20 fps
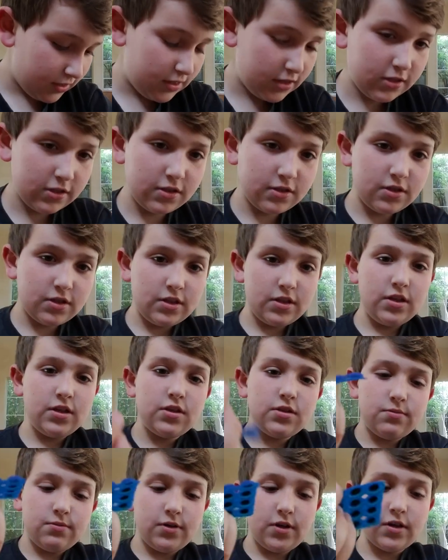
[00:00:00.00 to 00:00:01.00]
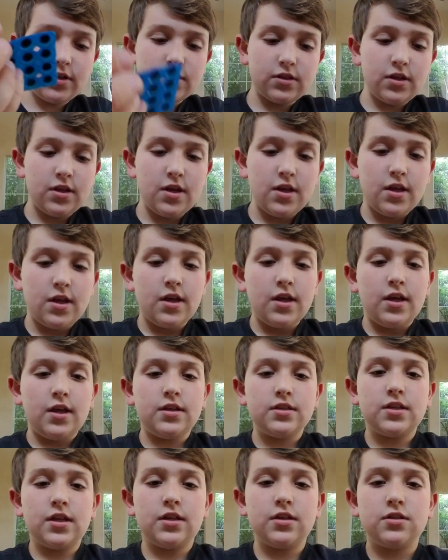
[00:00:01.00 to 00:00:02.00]
these work
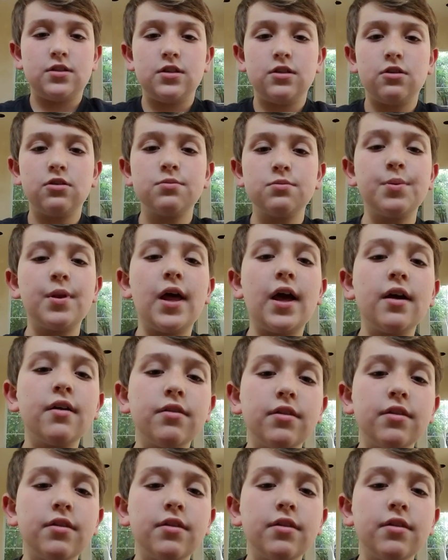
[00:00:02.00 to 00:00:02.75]
is that, see those black